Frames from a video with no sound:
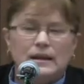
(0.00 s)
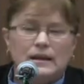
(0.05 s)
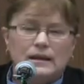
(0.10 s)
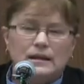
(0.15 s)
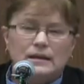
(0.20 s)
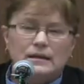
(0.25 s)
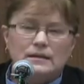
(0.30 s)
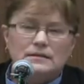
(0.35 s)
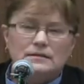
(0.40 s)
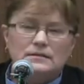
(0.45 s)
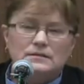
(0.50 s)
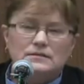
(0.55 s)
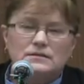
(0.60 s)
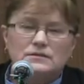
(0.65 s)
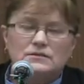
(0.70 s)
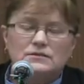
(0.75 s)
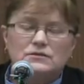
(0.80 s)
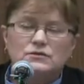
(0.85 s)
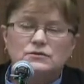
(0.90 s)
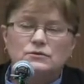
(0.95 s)
is
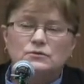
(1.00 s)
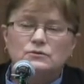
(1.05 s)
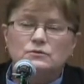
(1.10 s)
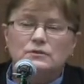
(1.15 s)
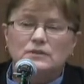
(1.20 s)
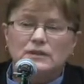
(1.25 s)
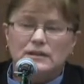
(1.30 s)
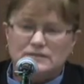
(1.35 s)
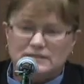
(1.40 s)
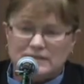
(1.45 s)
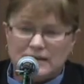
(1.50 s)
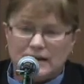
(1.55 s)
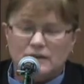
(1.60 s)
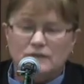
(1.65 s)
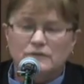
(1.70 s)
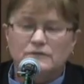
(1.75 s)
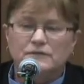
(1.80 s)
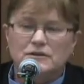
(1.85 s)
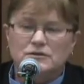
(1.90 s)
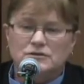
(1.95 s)
to live
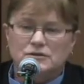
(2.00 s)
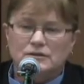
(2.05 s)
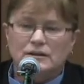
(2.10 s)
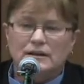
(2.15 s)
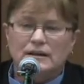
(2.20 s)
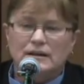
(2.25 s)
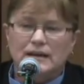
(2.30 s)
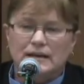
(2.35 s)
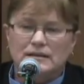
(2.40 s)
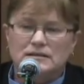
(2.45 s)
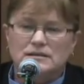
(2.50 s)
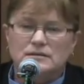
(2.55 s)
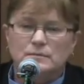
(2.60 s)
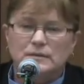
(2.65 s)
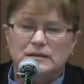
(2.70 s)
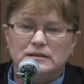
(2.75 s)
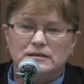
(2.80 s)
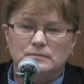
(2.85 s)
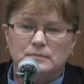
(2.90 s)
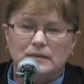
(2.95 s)
sacrificially and to
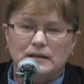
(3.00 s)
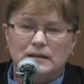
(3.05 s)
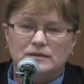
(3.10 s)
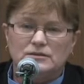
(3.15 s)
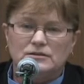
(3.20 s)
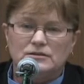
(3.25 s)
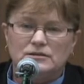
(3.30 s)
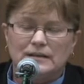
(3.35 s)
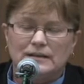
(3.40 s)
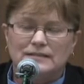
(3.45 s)
be diminished.